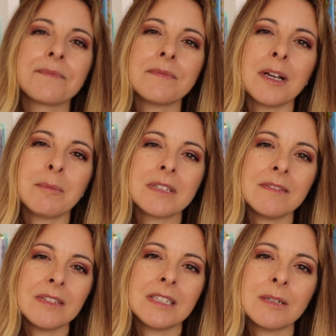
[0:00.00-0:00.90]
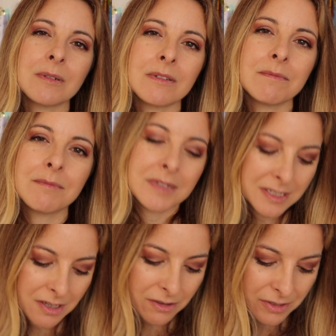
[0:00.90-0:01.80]
I believe that they were
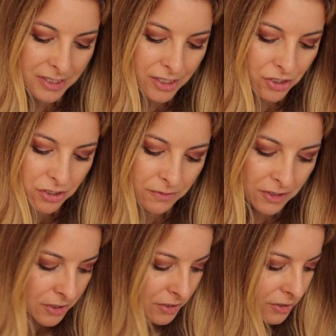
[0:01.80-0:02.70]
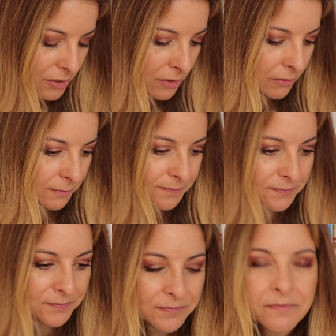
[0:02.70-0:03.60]
$10 each. So
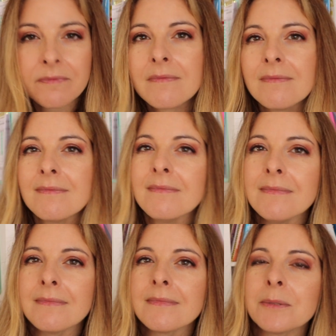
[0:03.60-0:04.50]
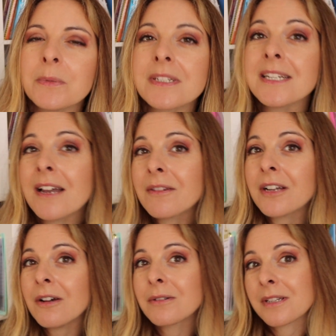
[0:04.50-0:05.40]
we'll see how that
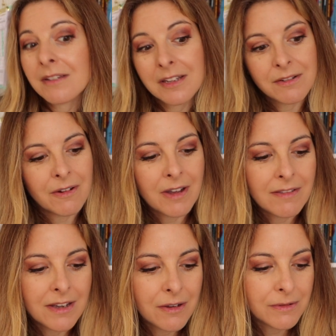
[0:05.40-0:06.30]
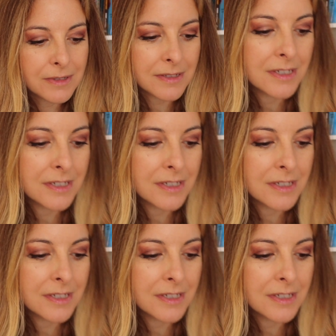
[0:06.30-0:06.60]
goes. I'll let you know how that goes.